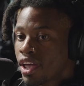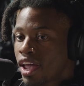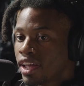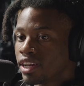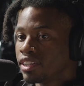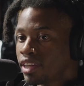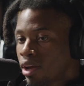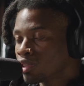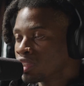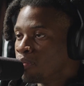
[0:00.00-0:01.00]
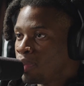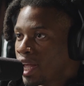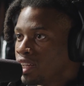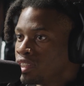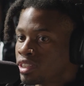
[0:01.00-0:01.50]
And there was
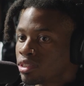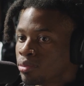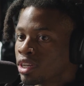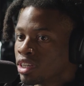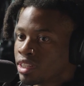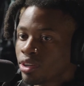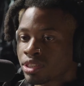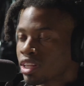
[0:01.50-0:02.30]
debates because there's